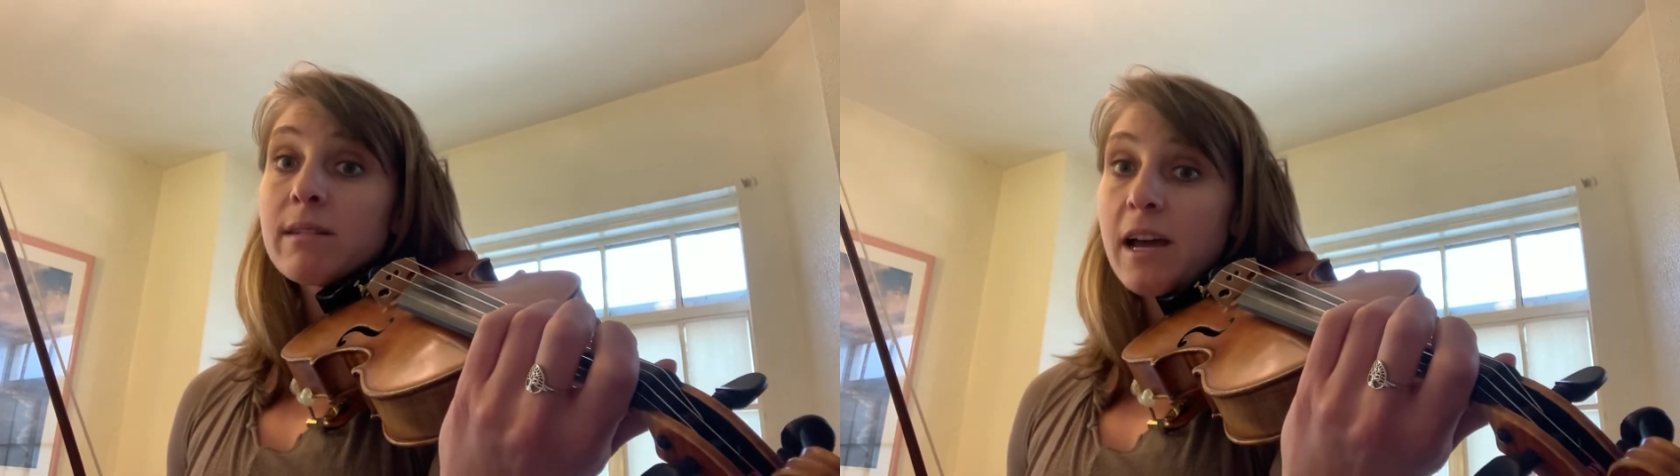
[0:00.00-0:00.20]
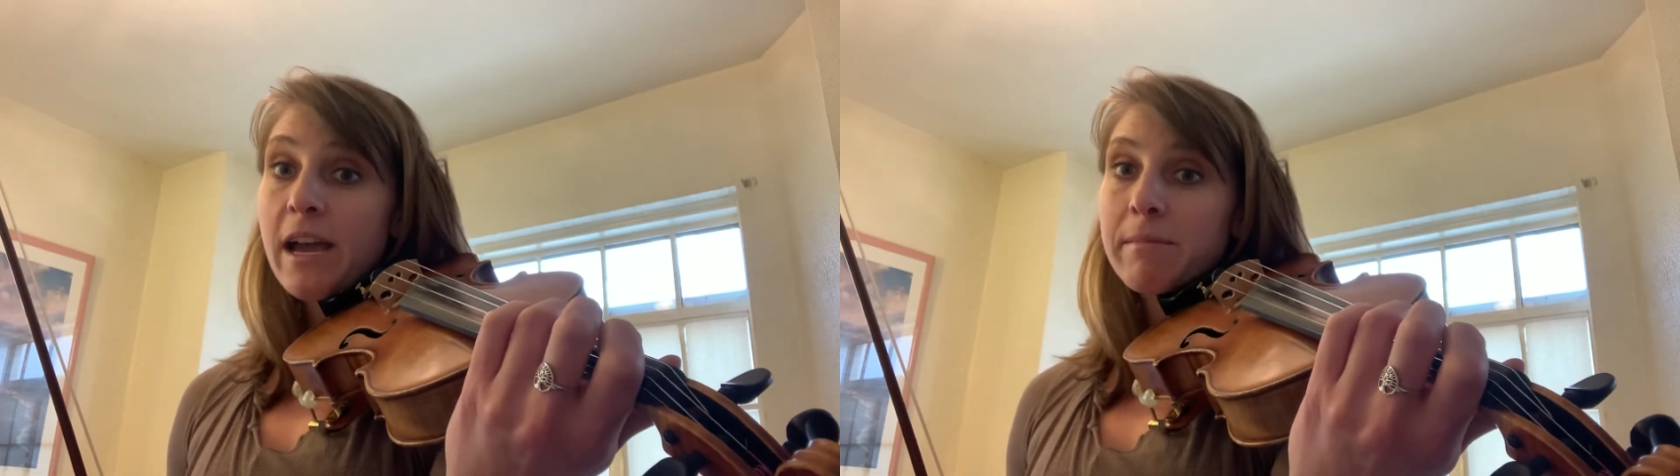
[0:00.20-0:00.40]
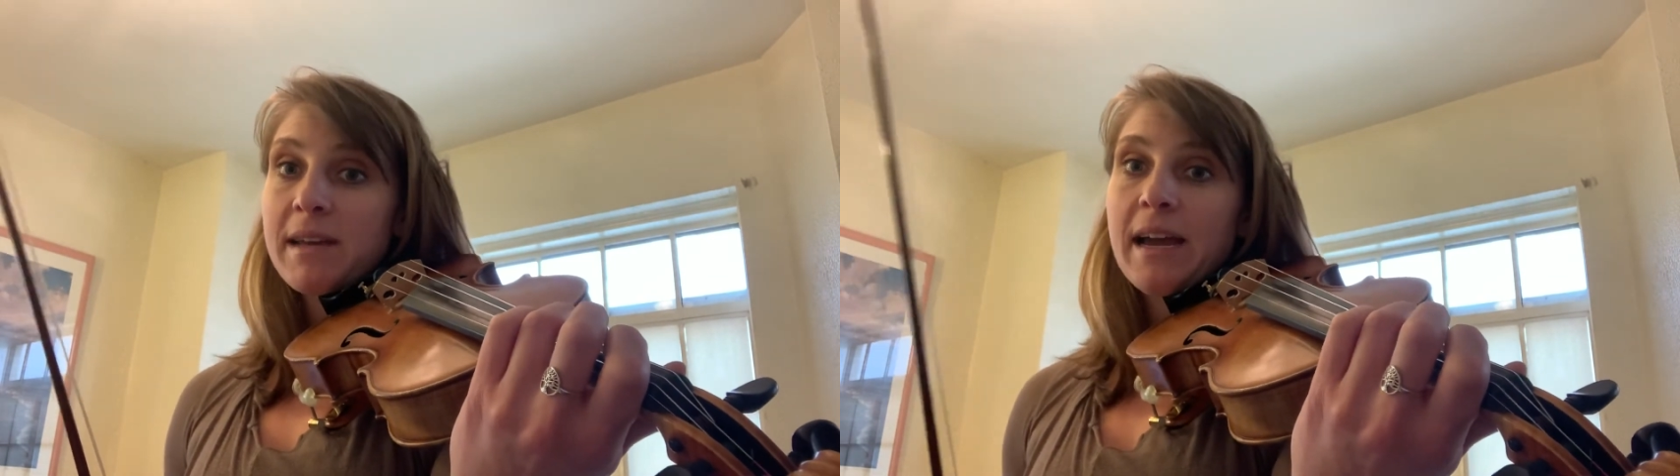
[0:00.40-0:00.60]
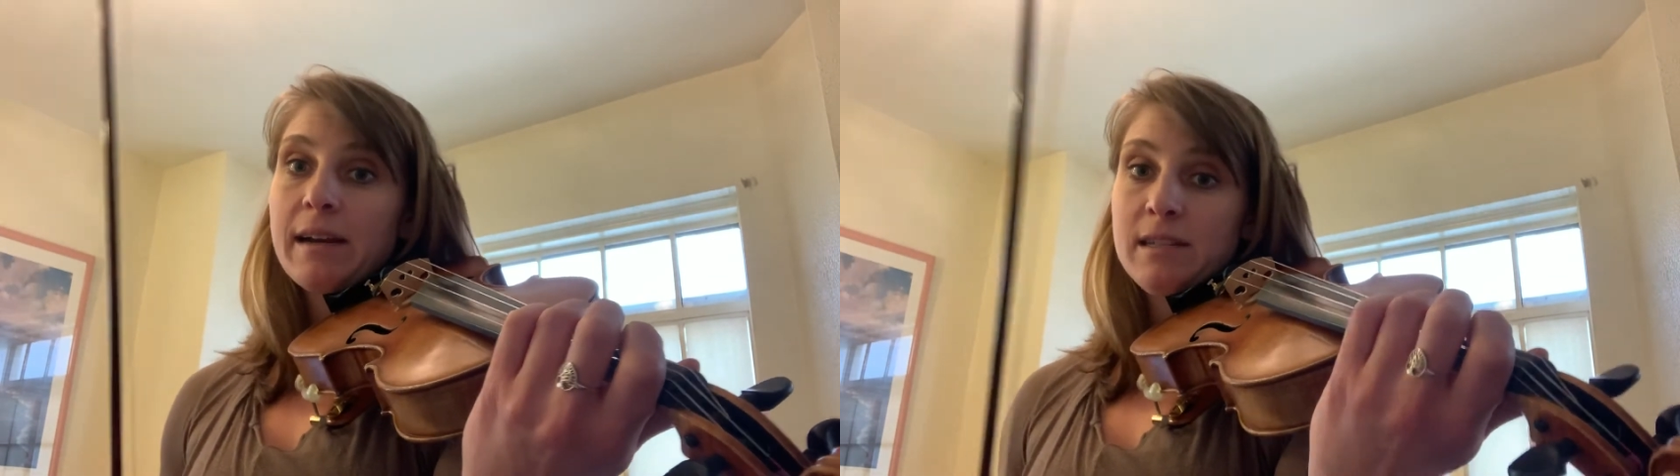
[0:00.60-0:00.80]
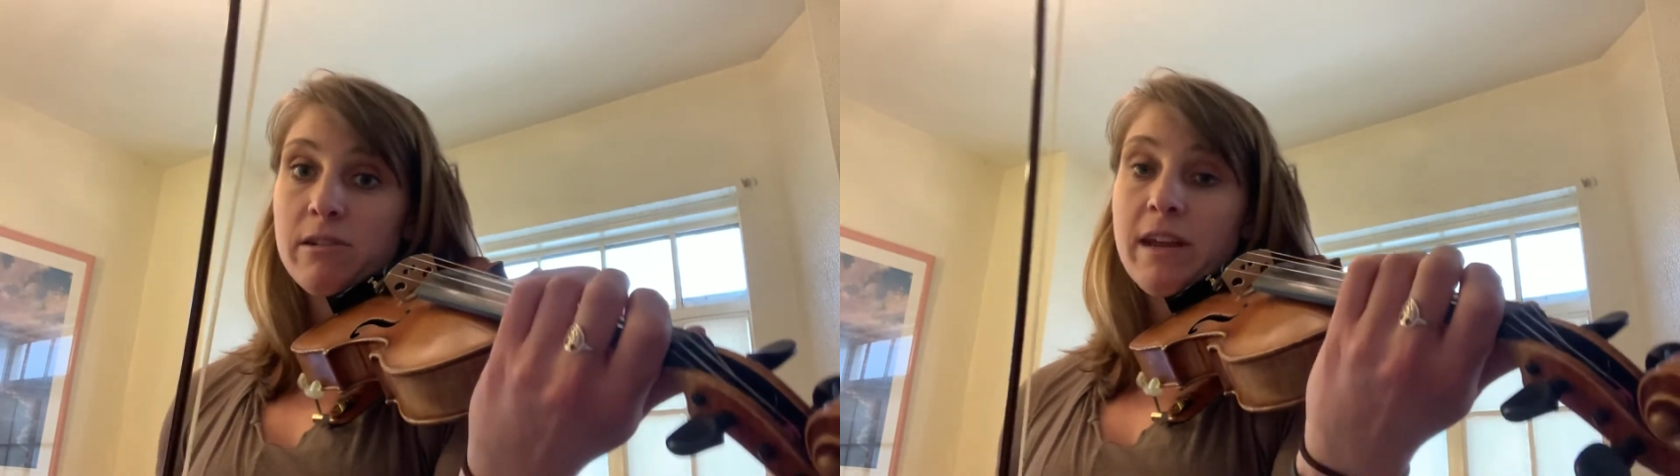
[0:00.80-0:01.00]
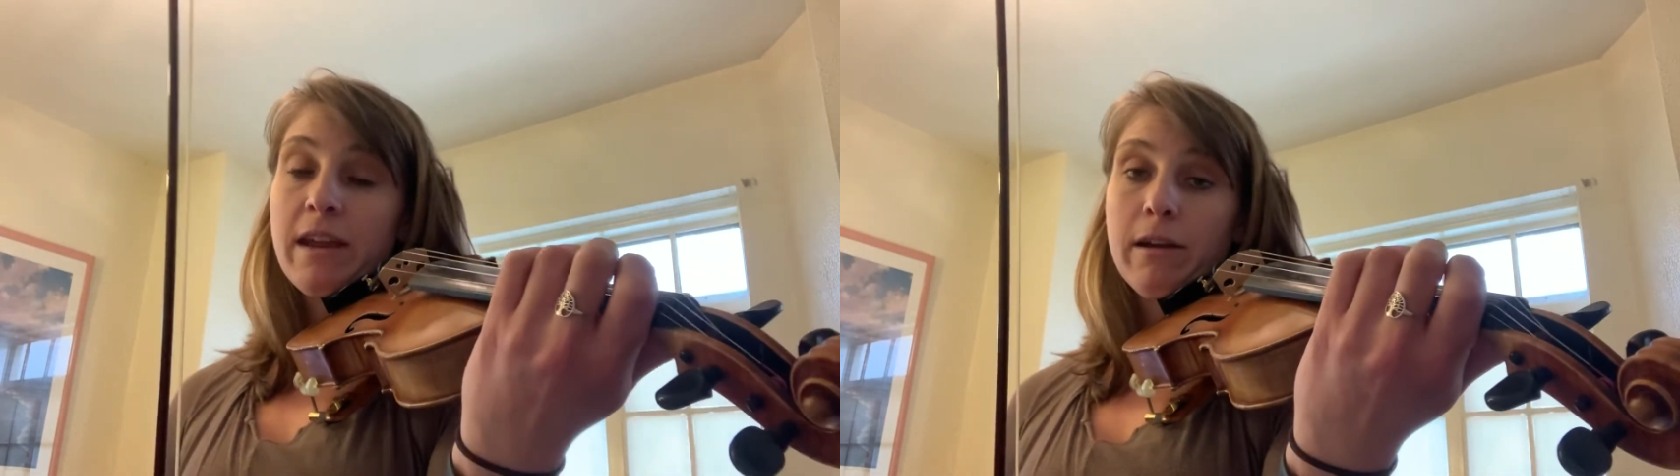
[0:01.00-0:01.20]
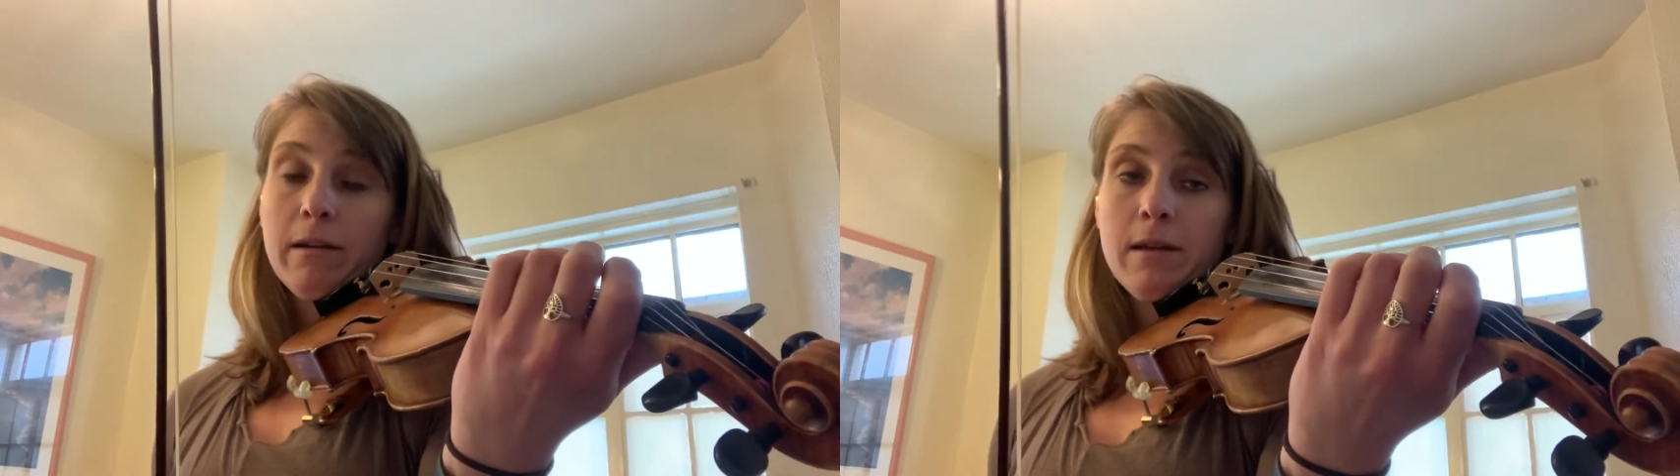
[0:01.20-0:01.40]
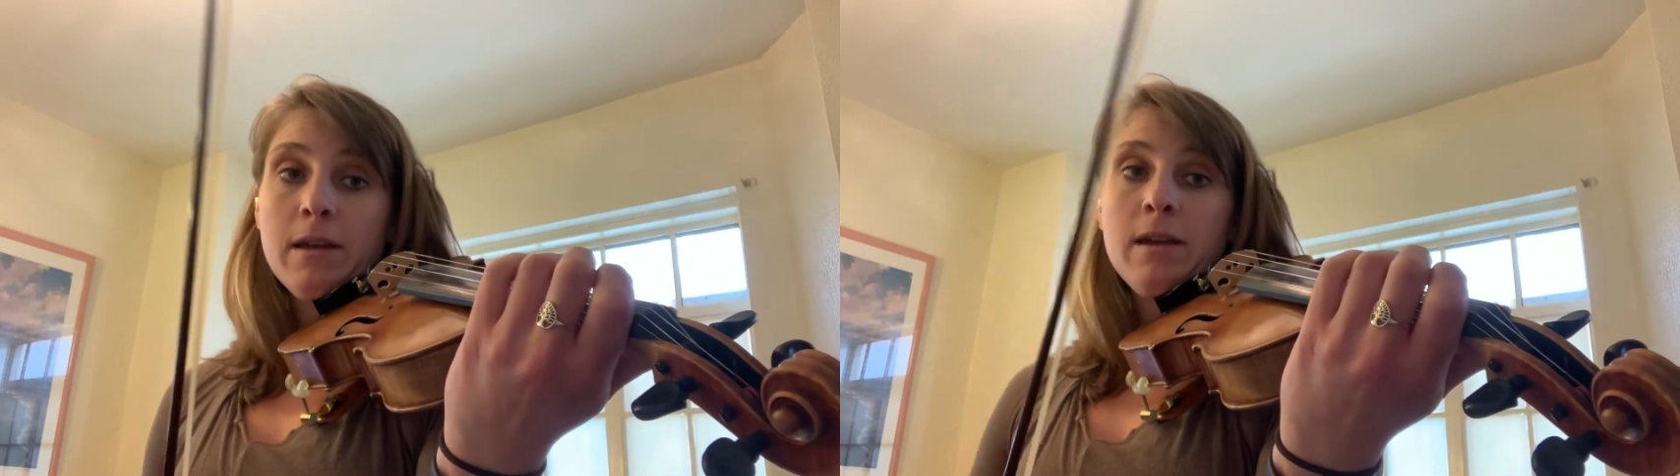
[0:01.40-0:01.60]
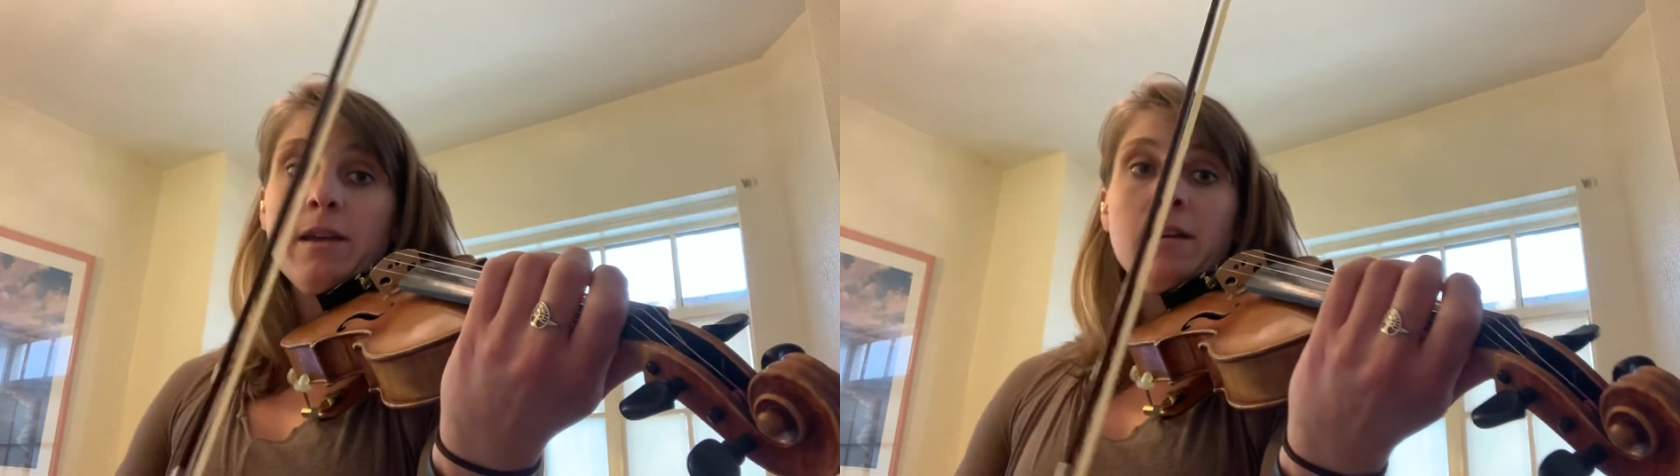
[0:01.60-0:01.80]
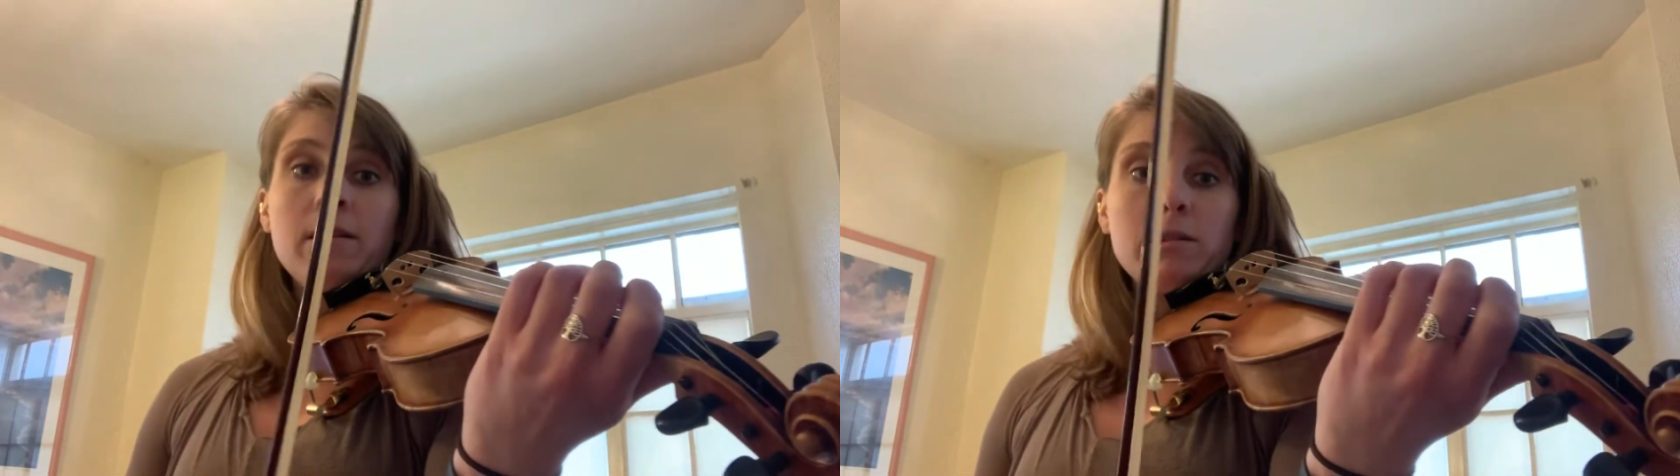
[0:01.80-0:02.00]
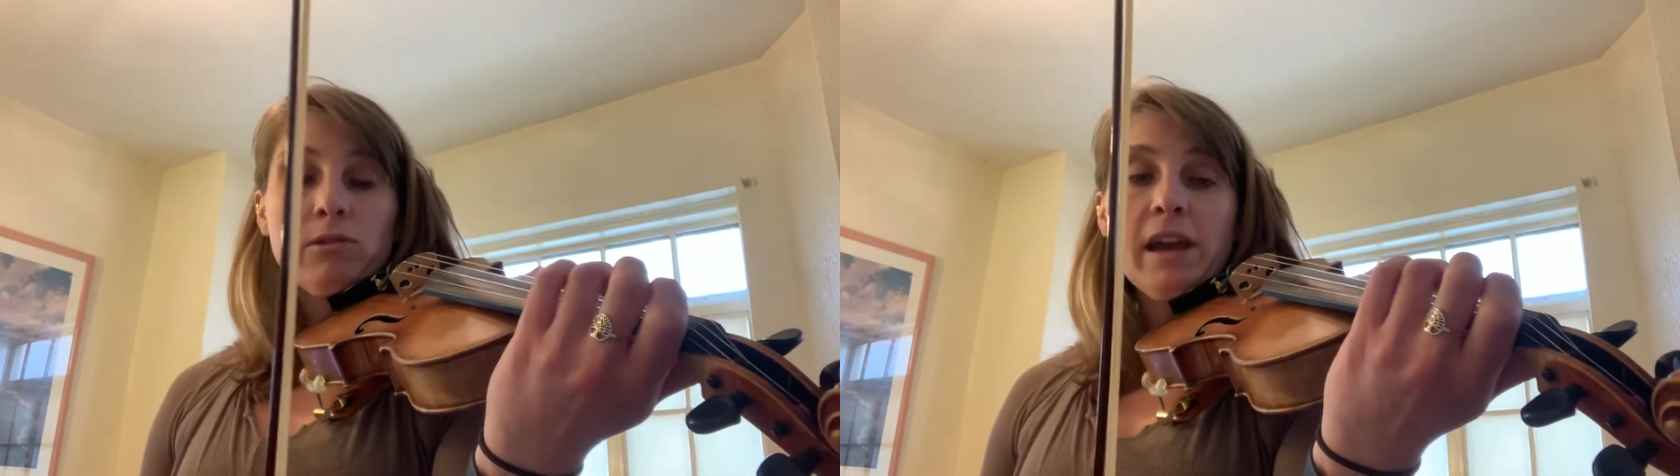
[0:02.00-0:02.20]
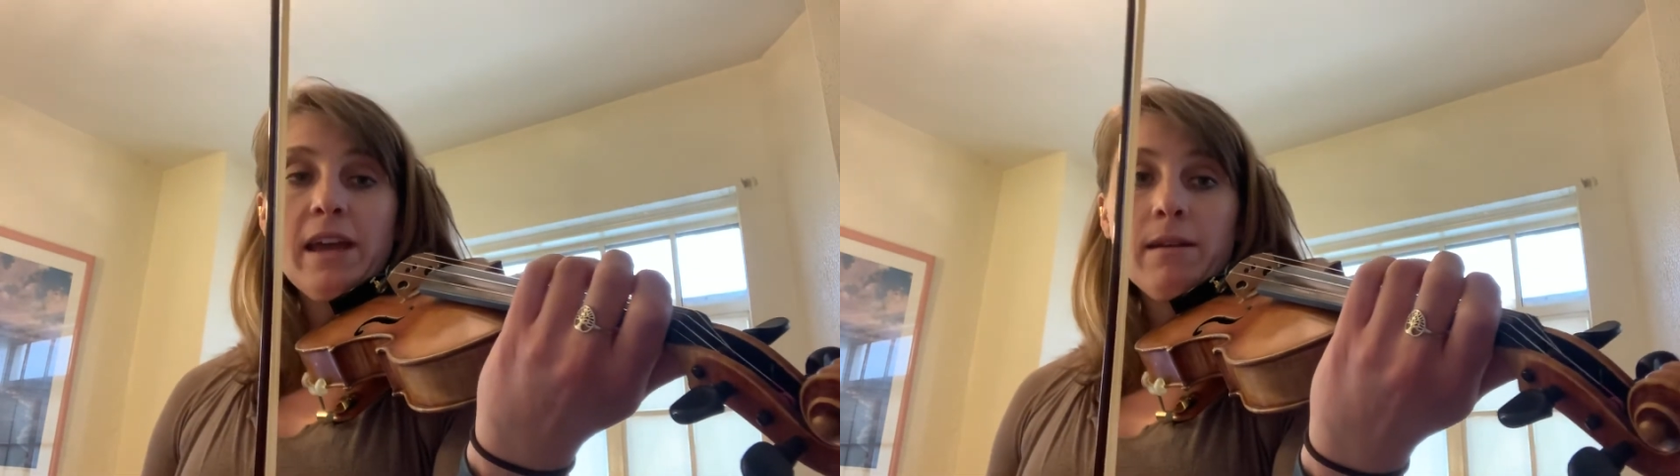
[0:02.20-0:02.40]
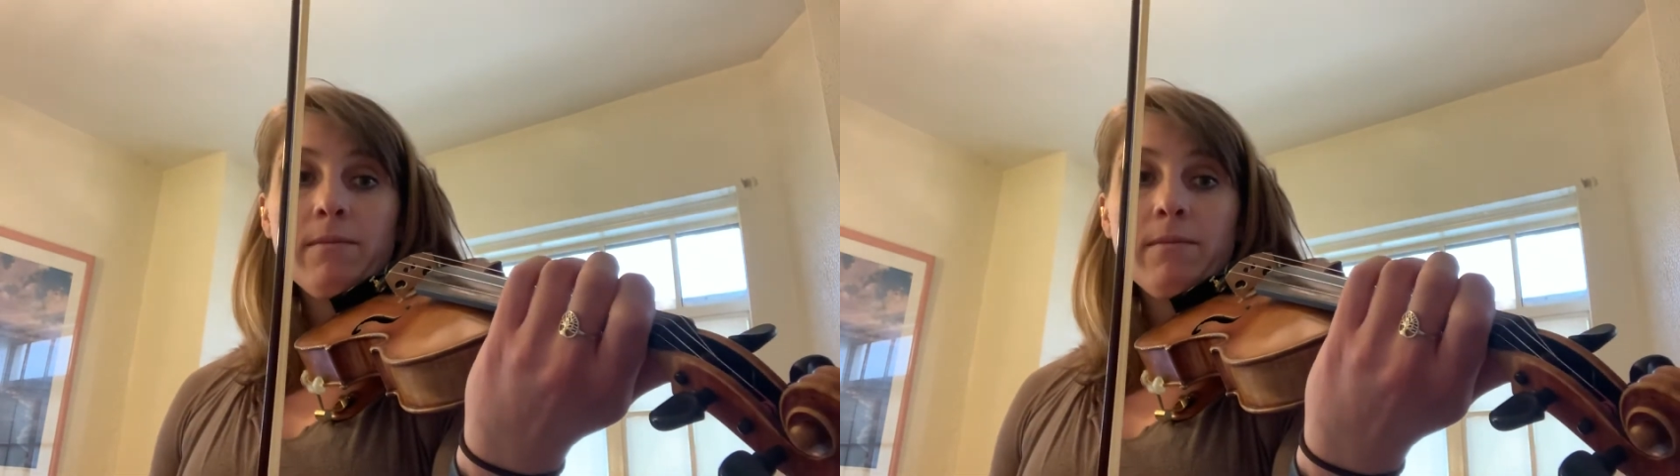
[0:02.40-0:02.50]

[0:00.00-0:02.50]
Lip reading: time to act as your anchor. Try it.